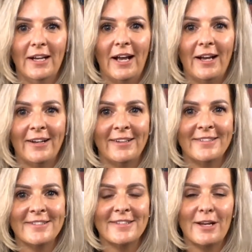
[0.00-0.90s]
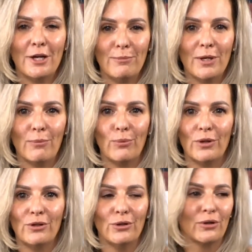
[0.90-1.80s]
and hit me up
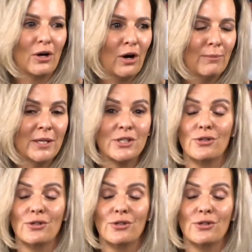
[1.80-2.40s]
with your comments,